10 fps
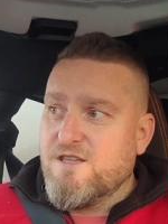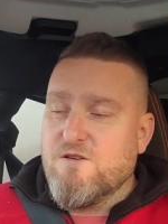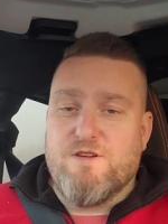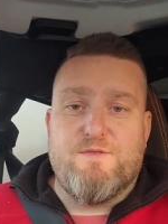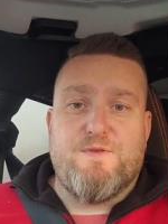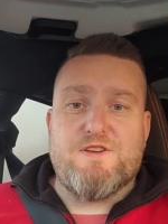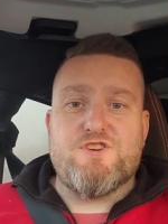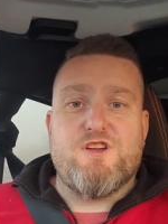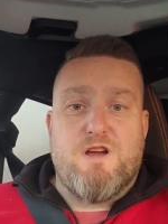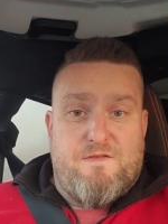you know
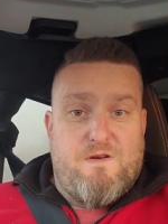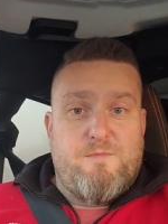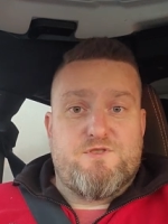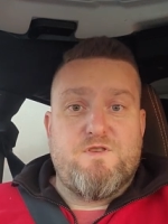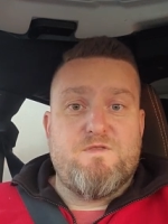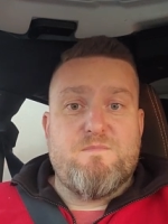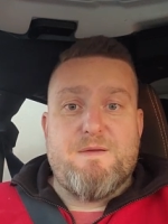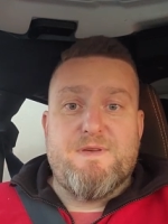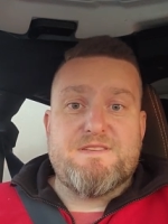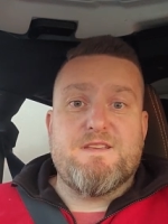confession here i've almost driven
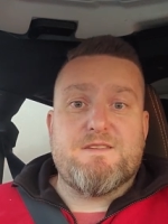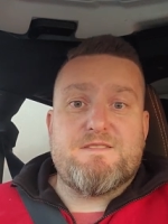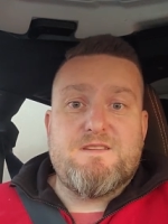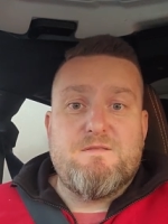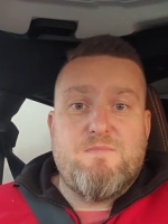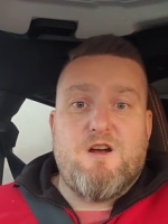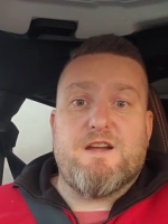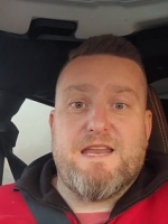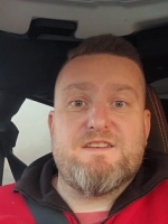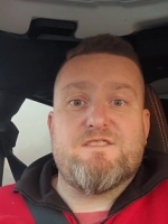my business
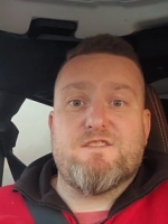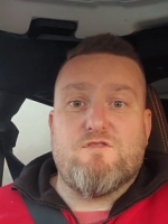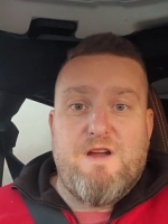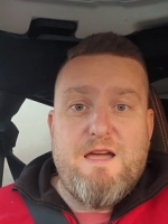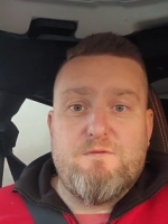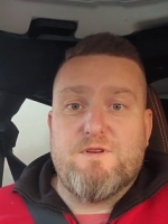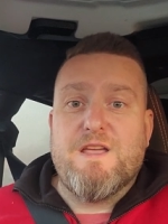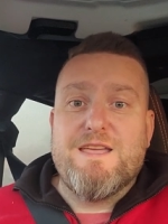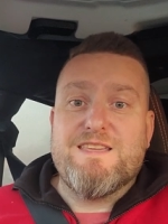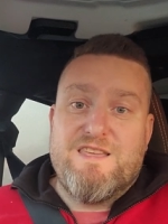part into the ground
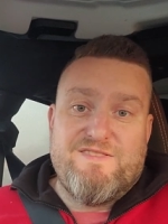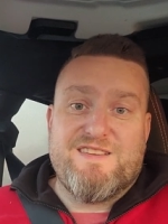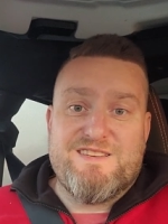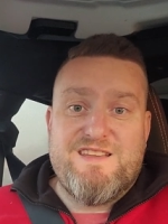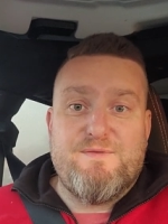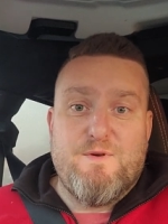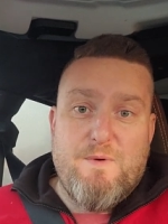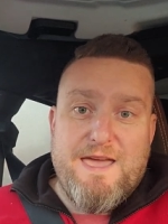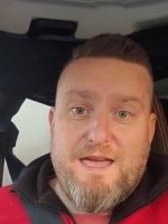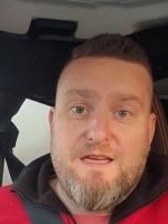giving stuff
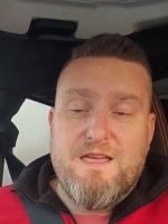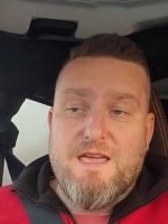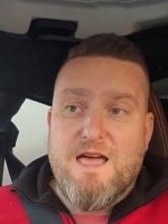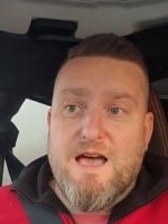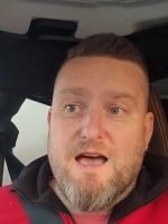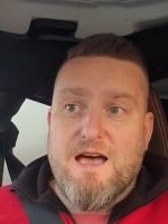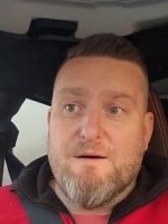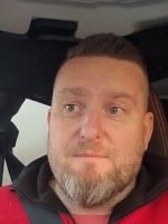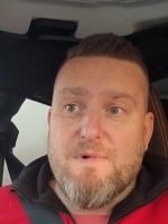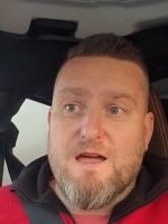away
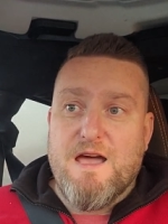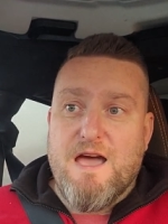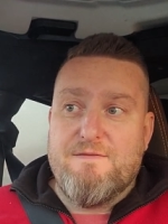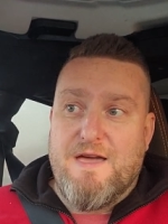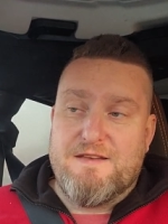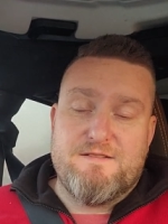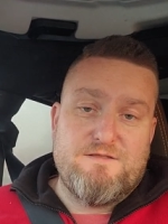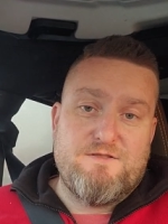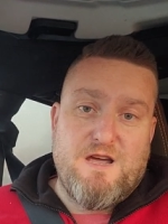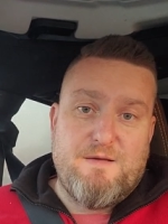um, I've had
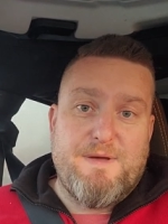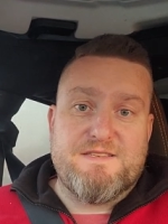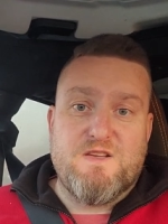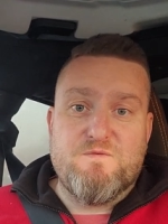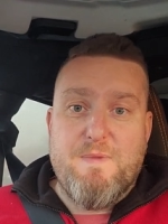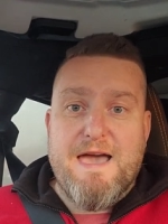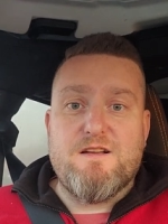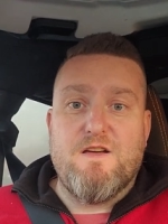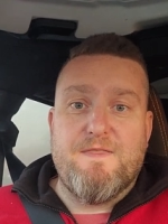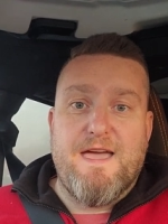to dial myself
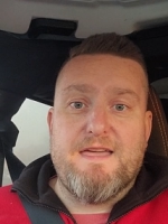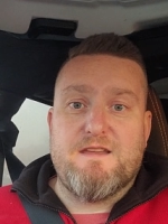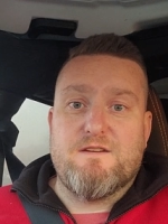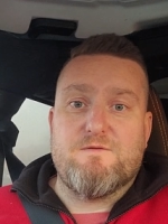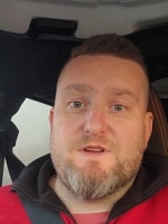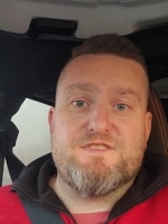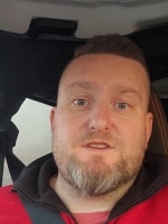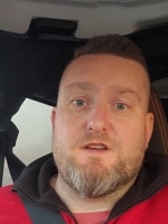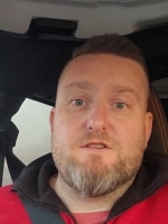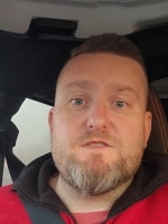back on that in
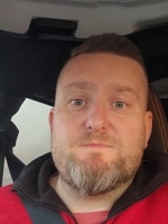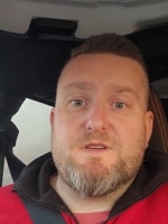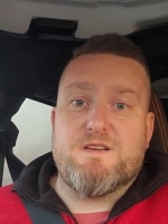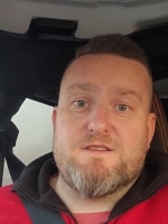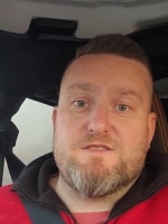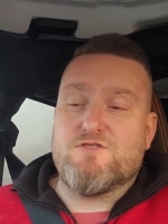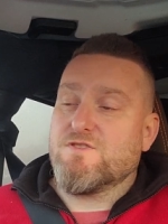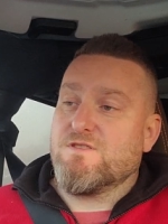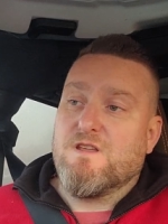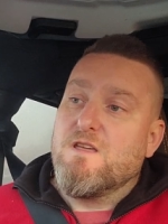recent years because it
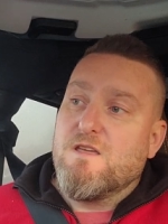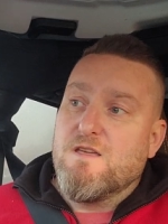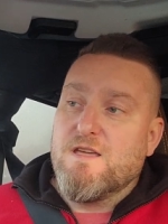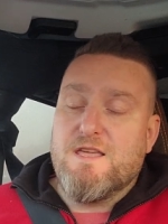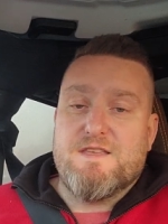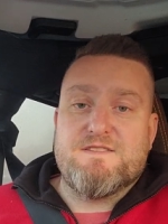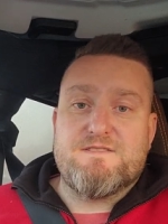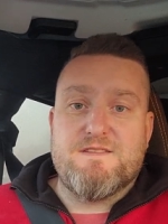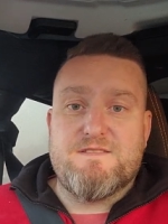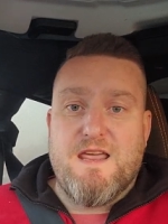just it isn't
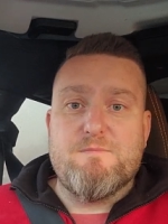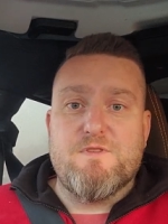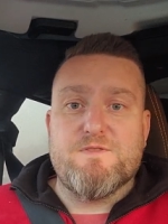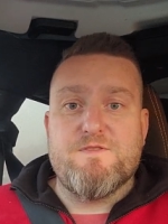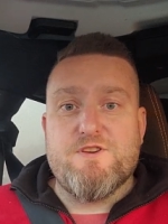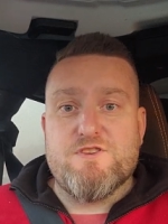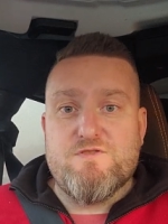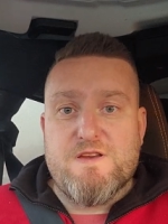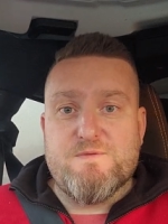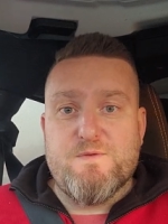sustainable. It's very
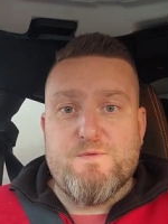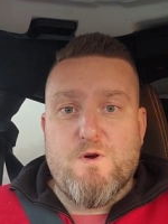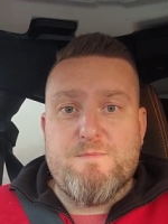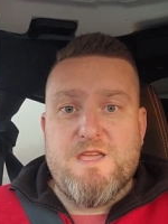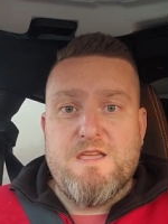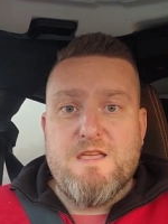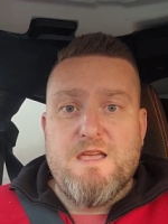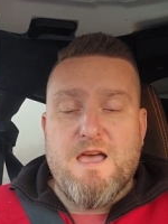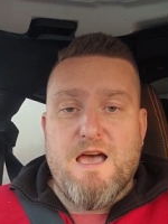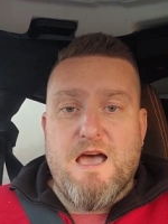stressful for me.
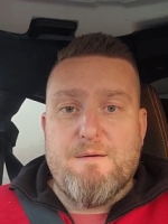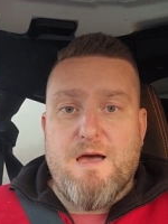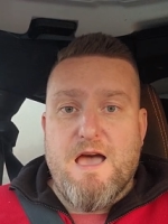Uh,